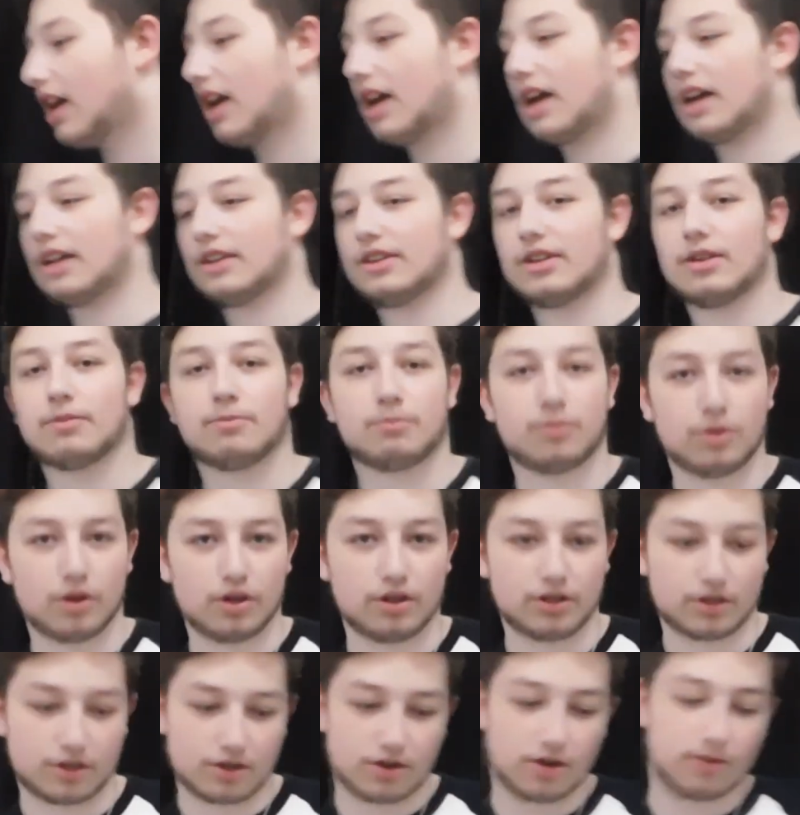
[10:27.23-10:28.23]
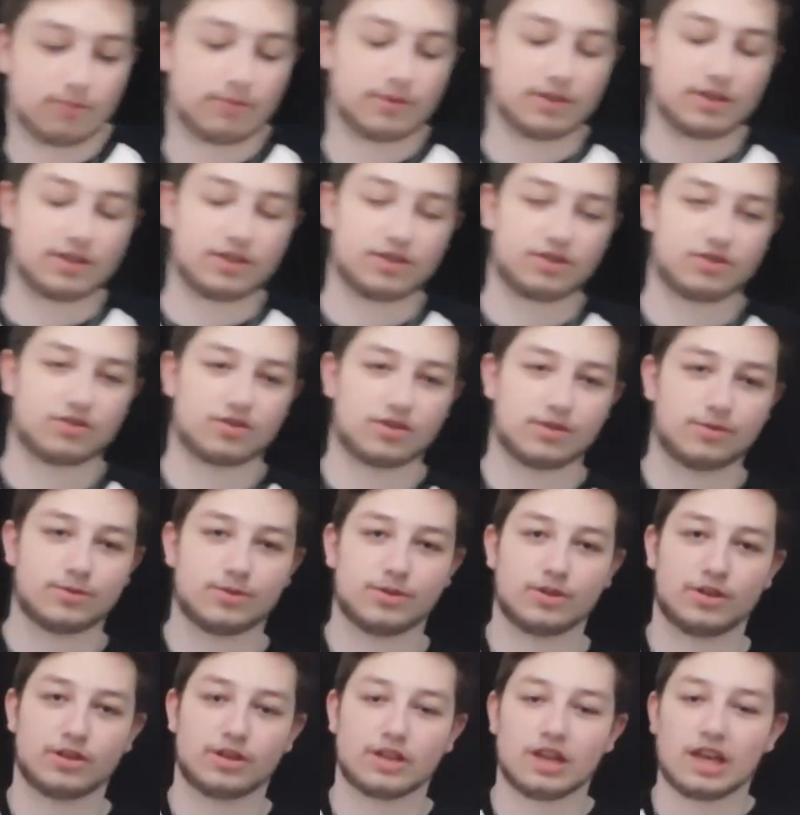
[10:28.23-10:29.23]
and put in the comments
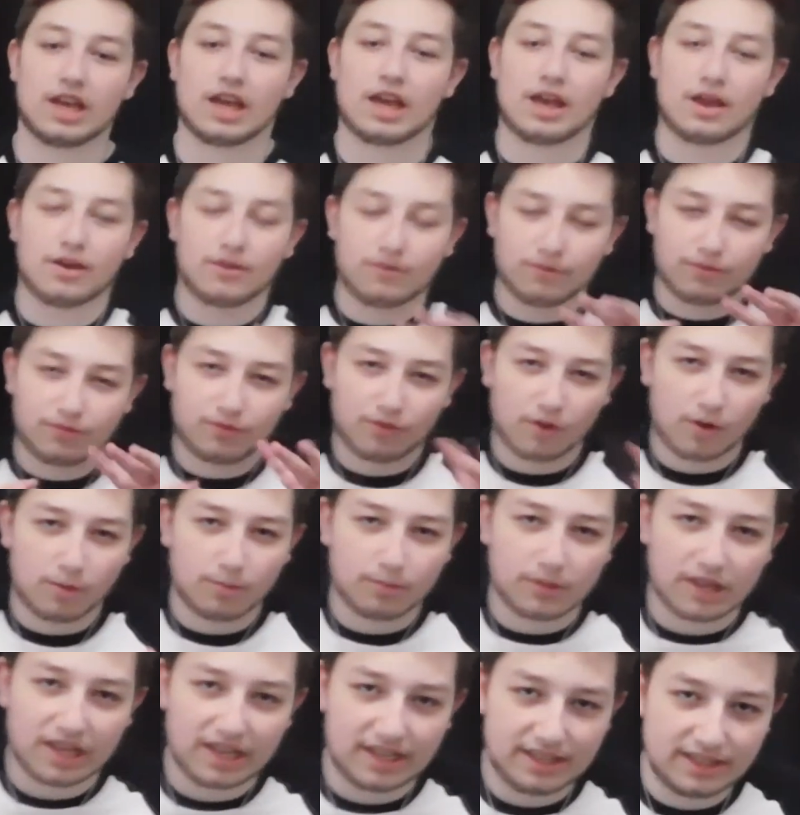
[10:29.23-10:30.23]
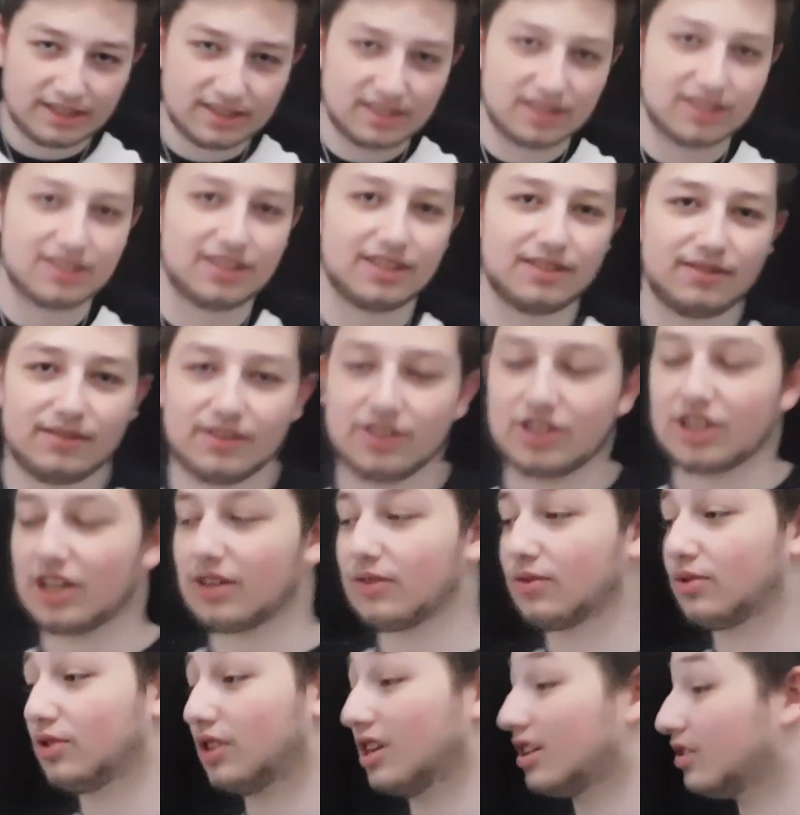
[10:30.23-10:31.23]
description from the ACTV
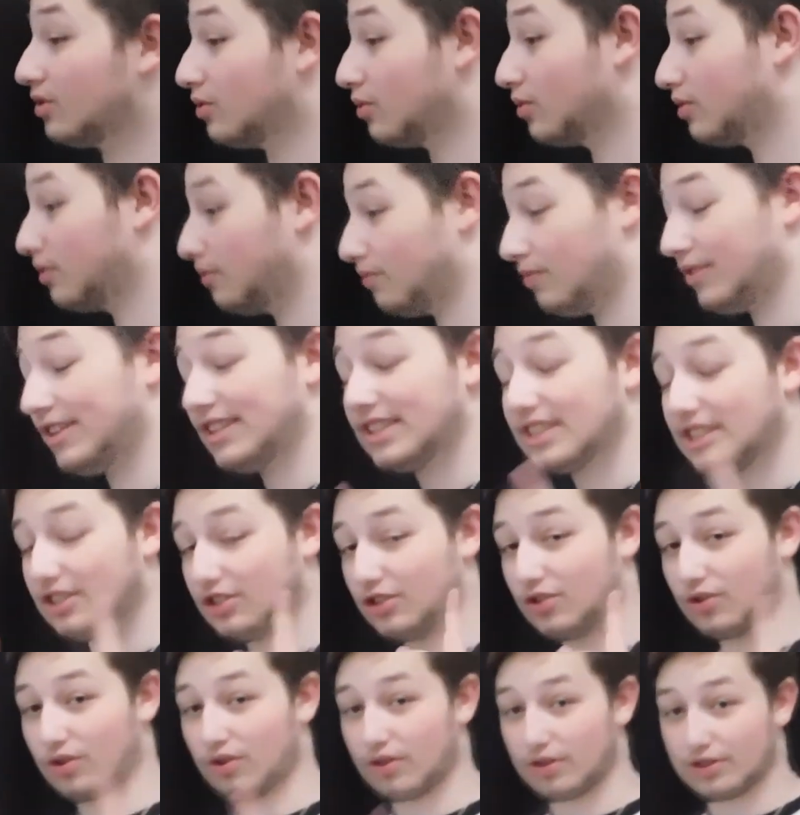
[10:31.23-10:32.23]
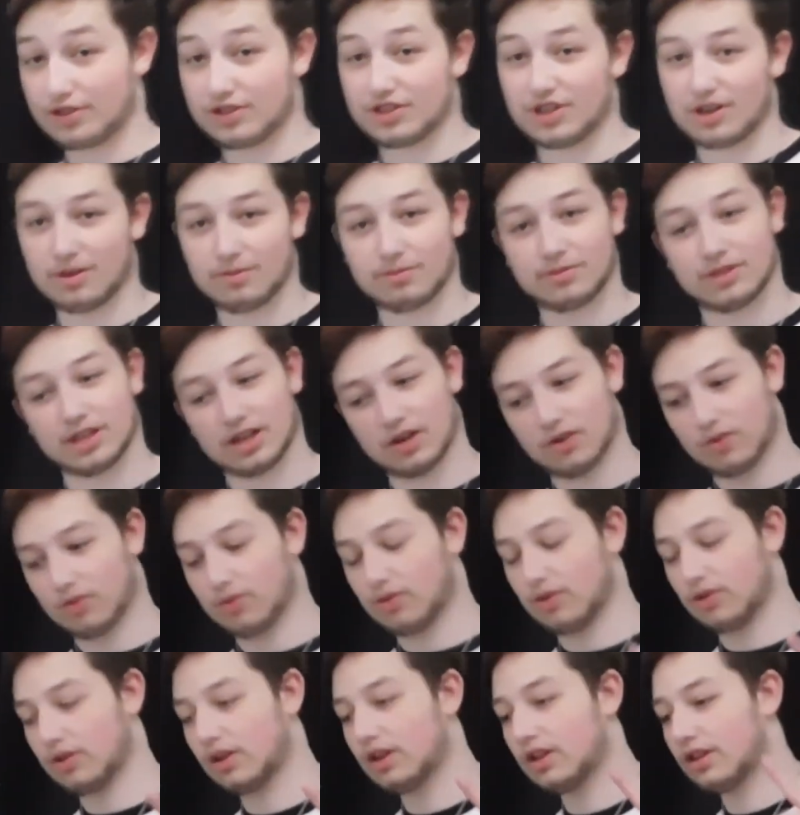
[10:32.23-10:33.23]
channel so I know the reason you're the subbed
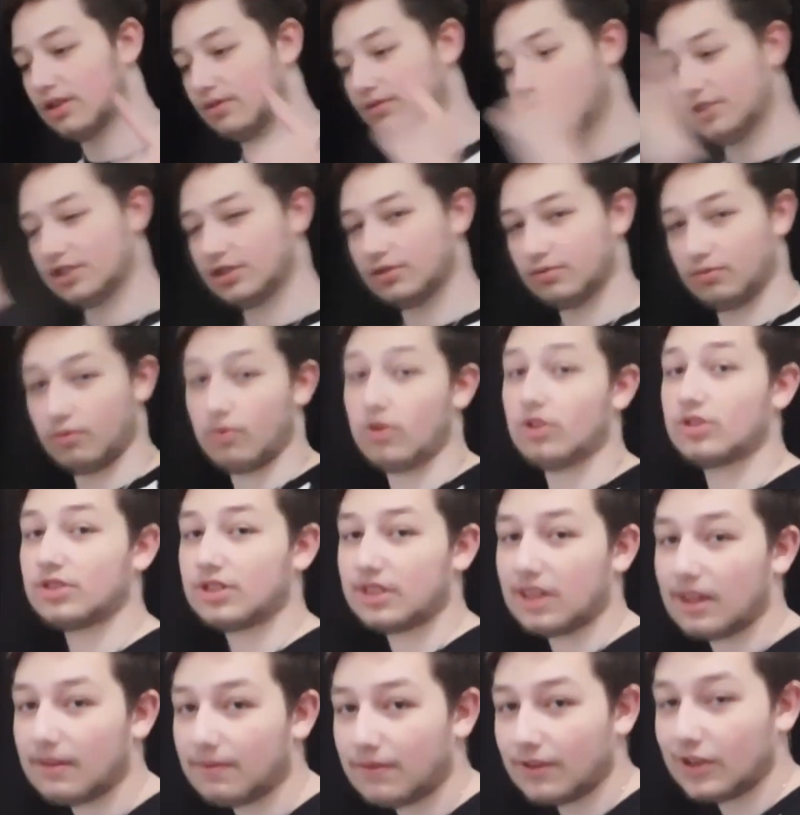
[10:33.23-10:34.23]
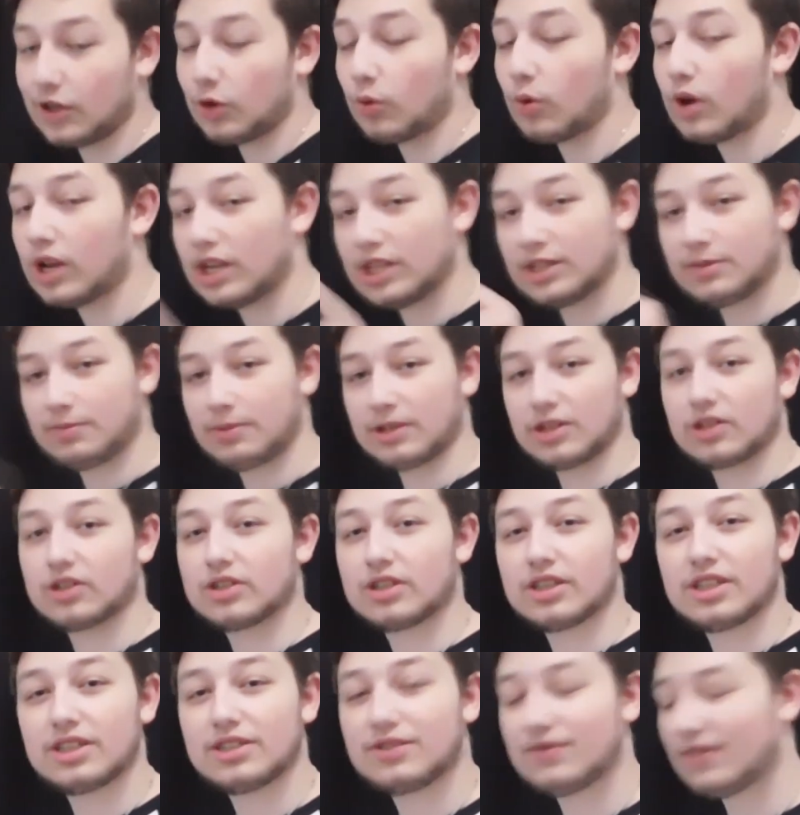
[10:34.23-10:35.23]
or the reason you're watching that video is because
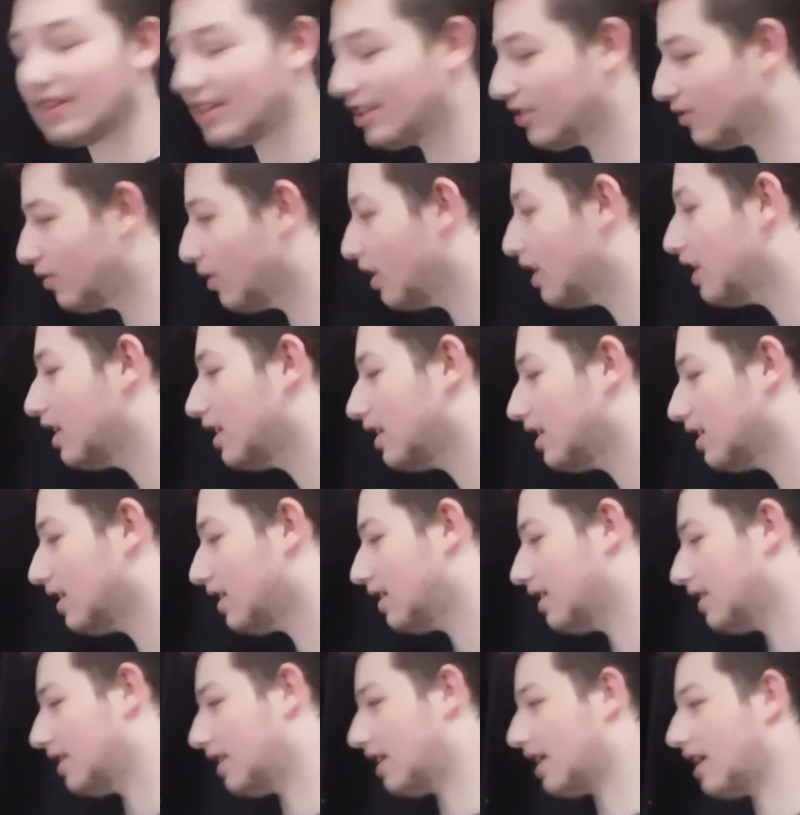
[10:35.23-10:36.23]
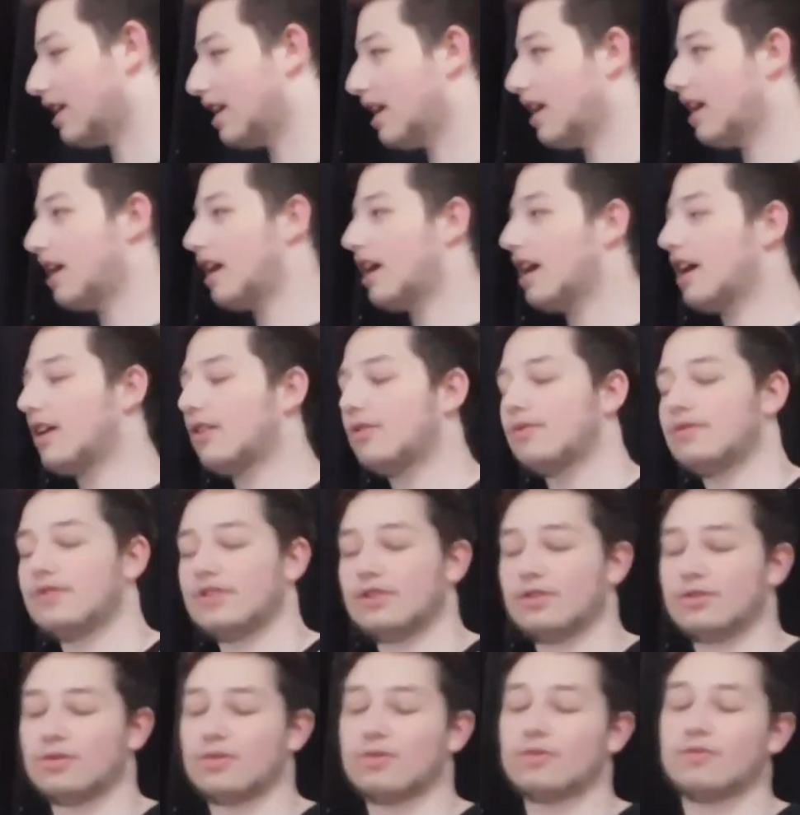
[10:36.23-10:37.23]
of this video uh, I'll
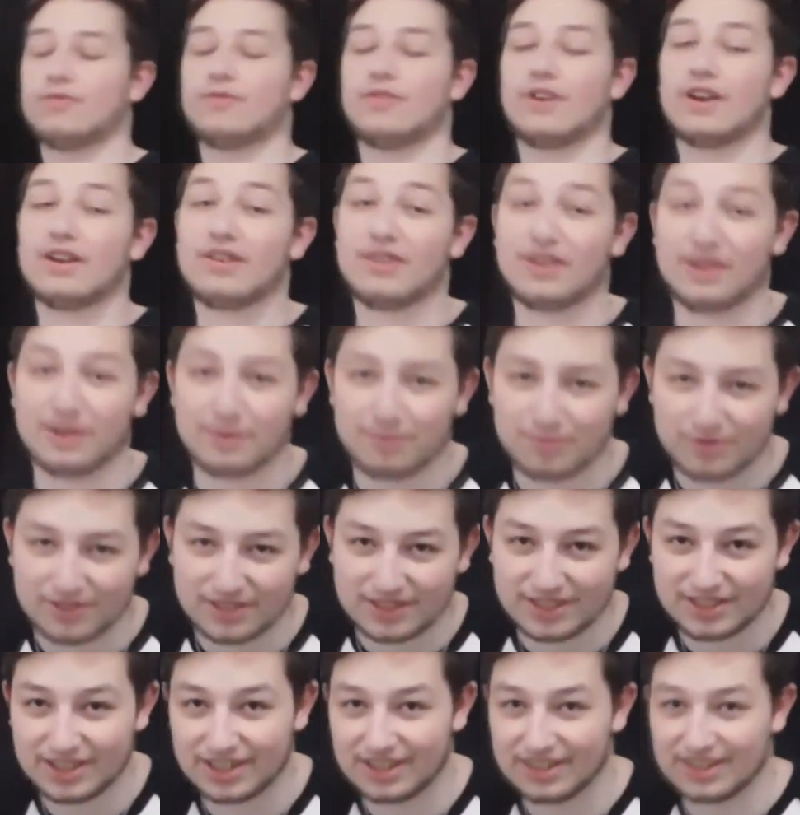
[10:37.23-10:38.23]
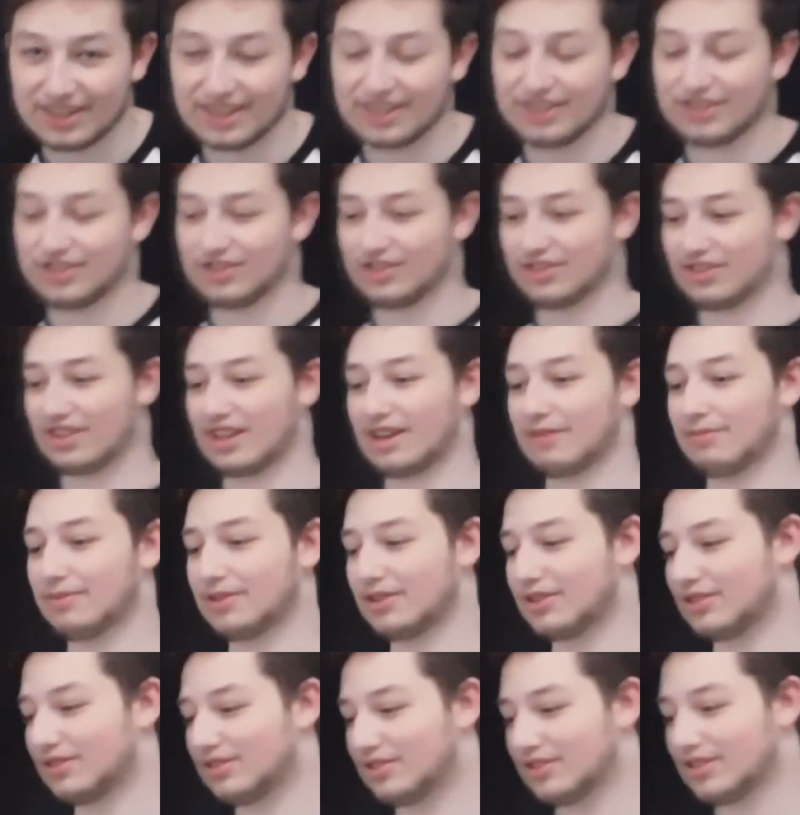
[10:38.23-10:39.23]
feel very appreciated that you do that
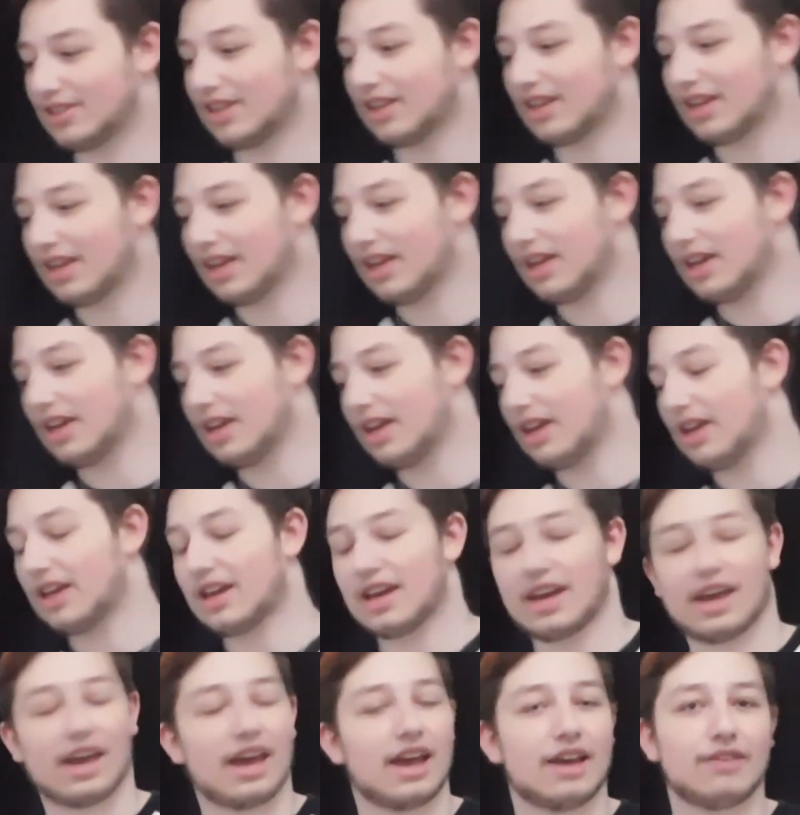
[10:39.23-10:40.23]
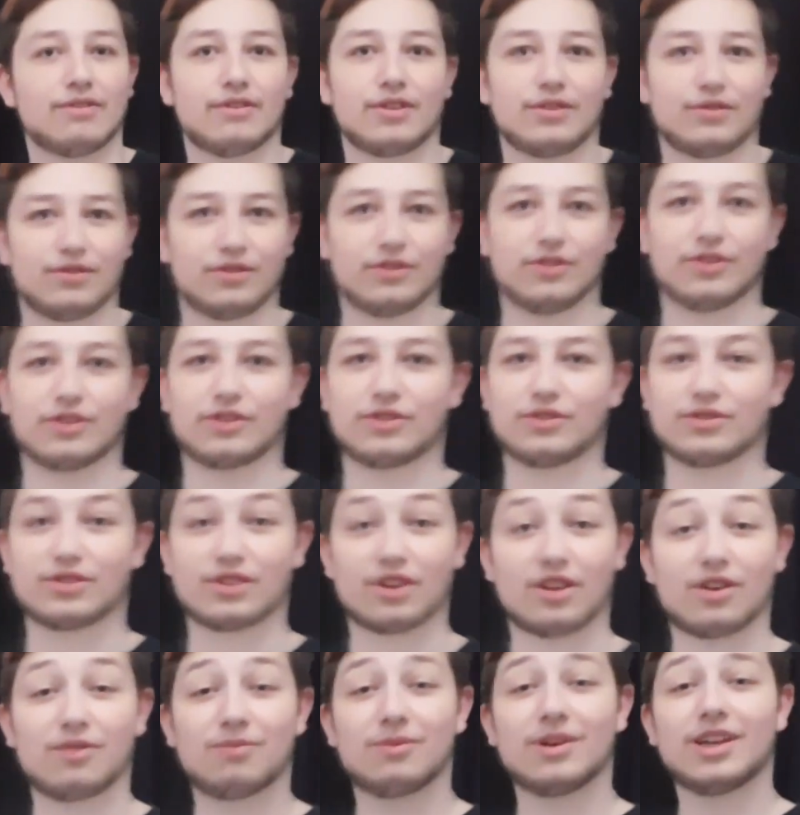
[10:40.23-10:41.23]
because uh, every few goes a
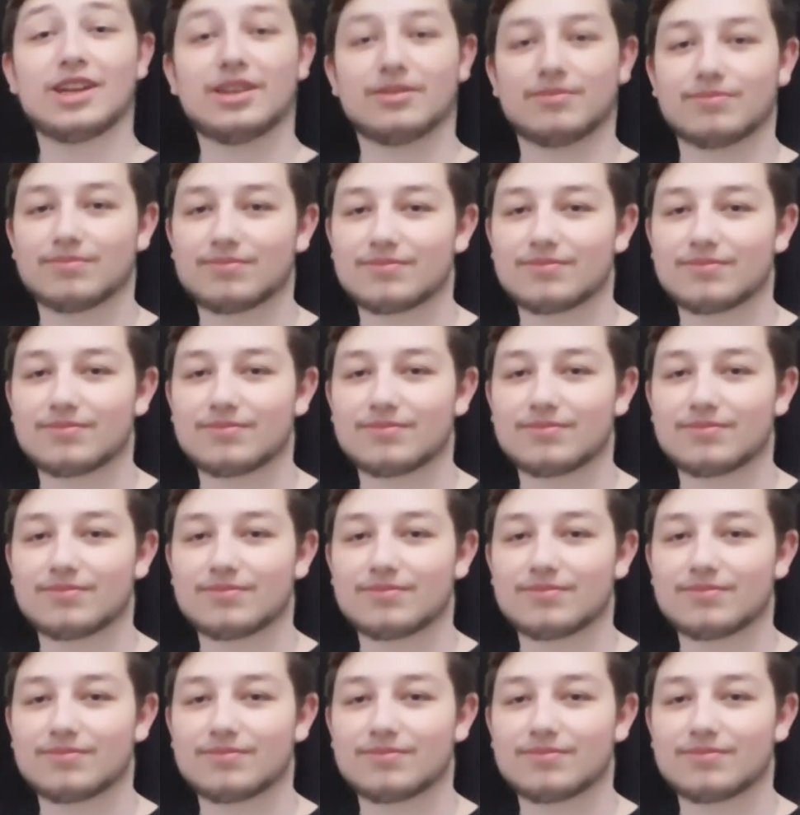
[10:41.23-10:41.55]
long oh, way.